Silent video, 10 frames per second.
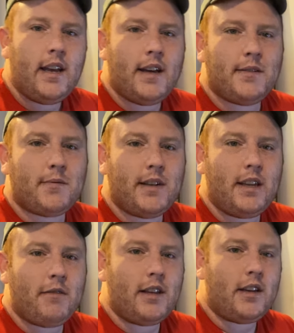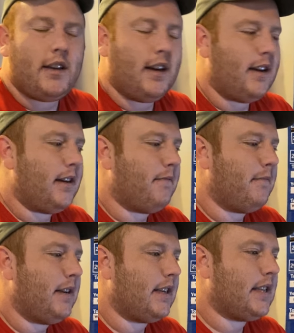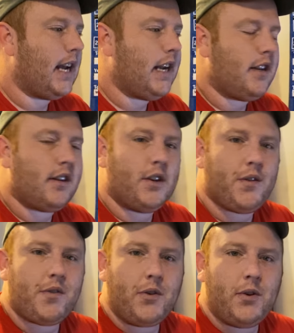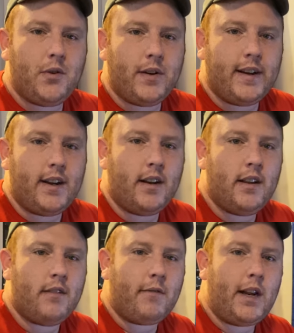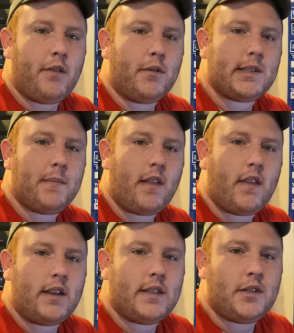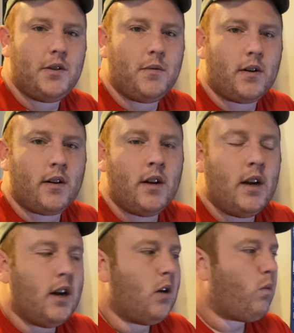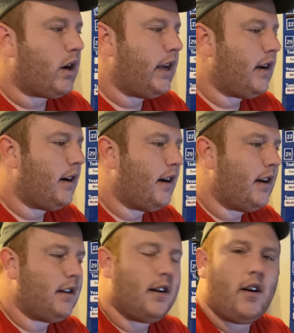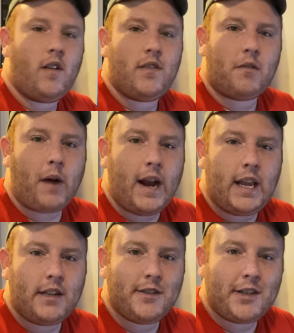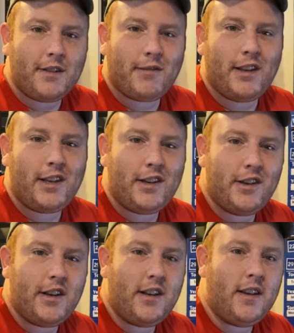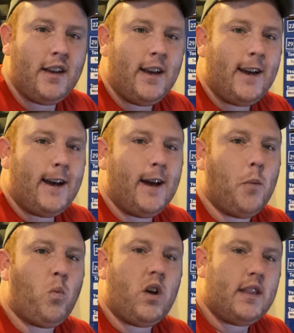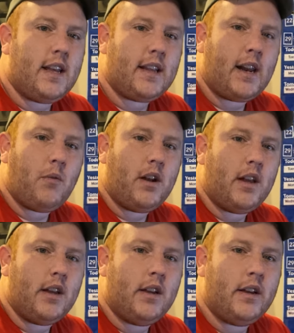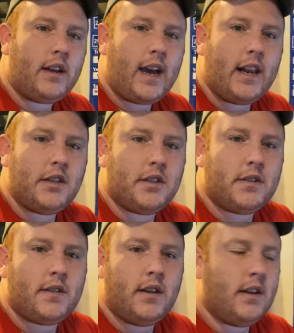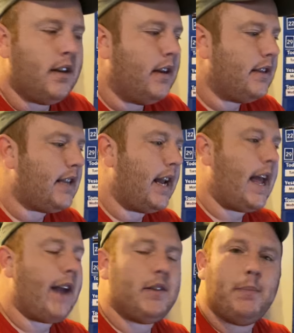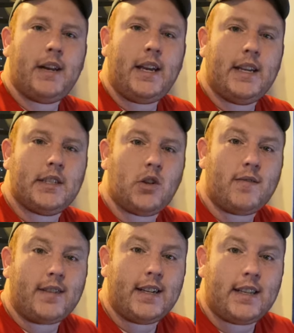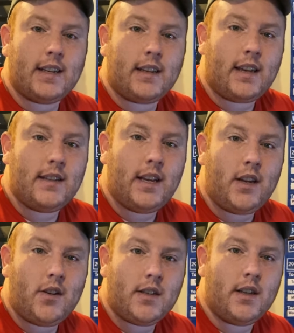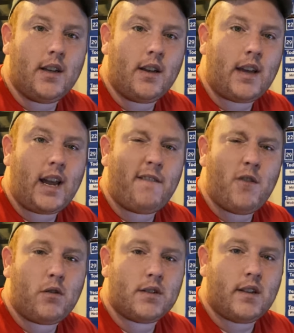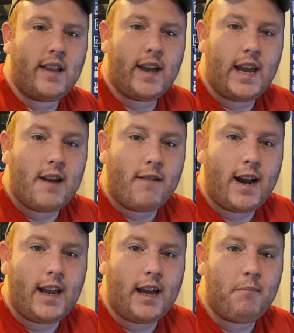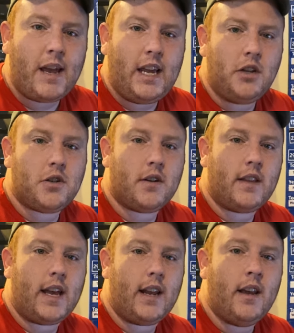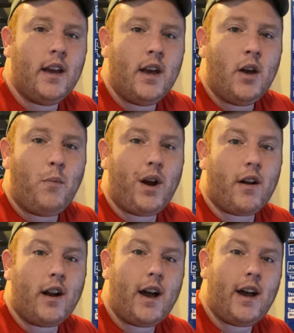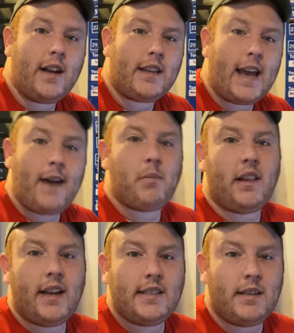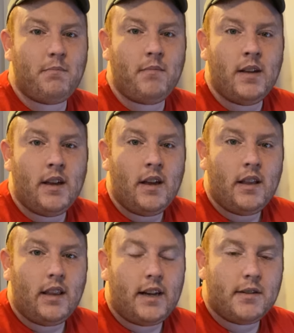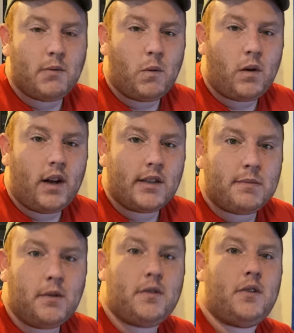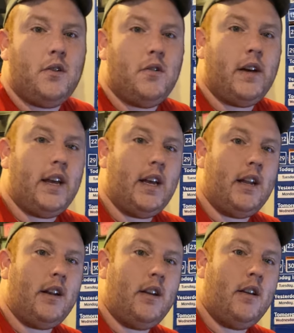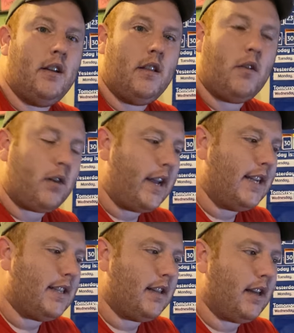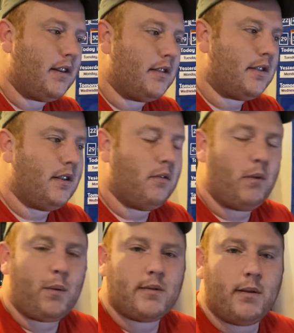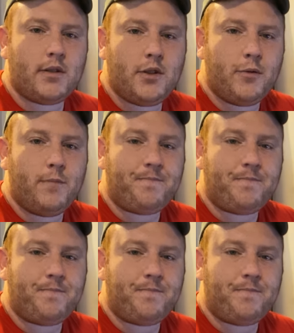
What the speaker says: I was really excited to go through and read through some of the things that you were working on. All of the writing's looking really good. One thing that I want to kind of just say to everybody is don't forget to continue to kind of focus on that handwriting and making sure that we are not capitalizing letters when we're not supposed to and lowercasing letters when we're supposed to.